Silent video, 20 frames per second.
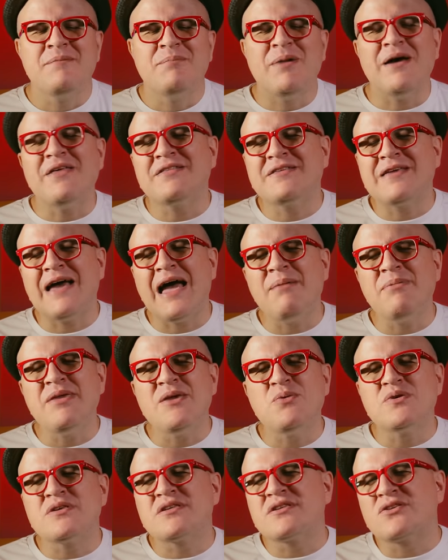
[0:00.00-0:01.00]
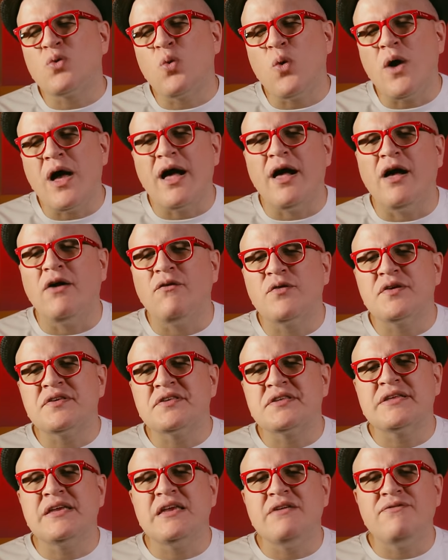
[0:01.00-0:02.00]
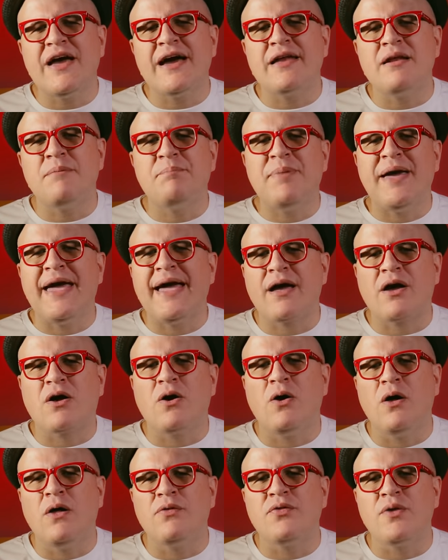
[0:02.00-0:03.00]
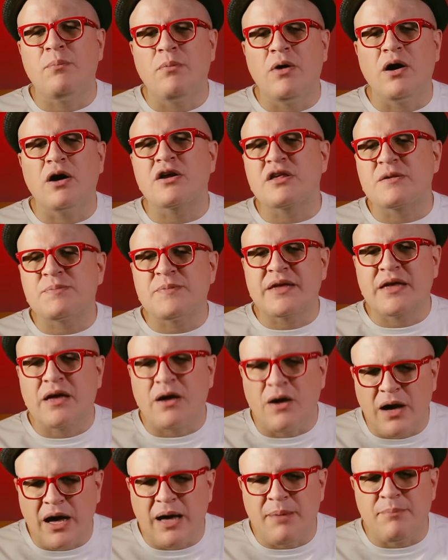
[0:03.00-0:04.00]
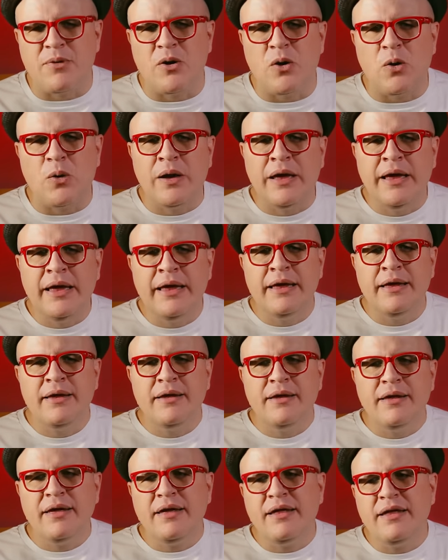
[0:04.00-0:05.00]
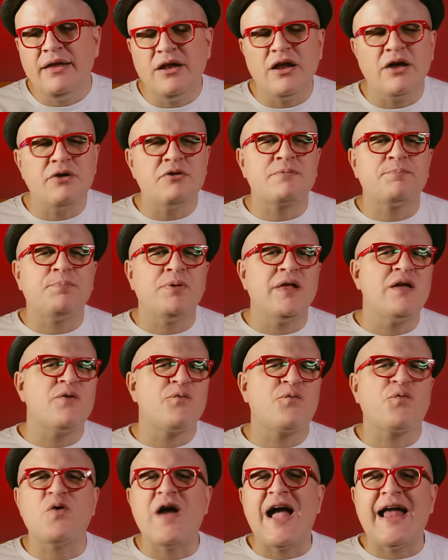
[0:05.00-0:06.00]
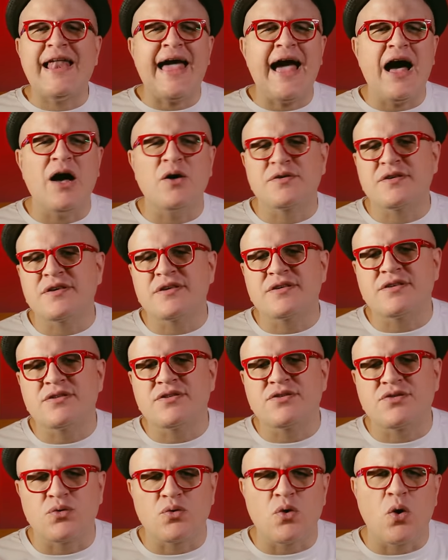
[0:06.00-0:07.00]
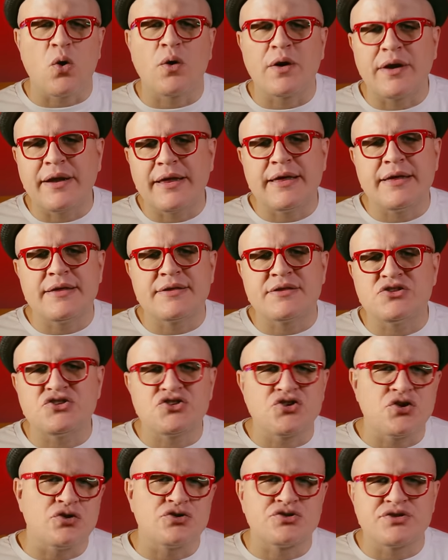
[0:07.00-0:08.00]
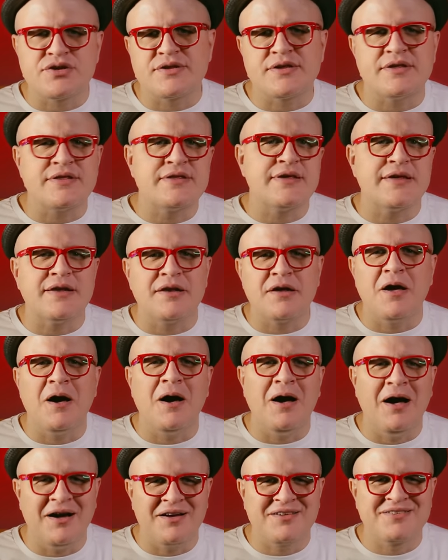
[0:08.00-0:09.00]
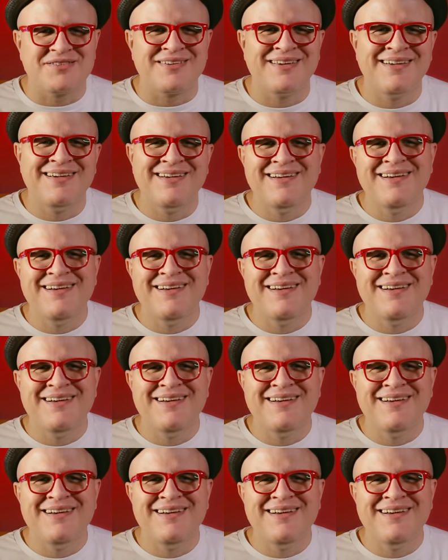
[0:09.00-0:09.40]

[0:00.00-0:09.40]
By the time he was twelve, Steve had a band called the Marksman Combo. And, you know, he was playing frat houses and sororities and churches and synagogues.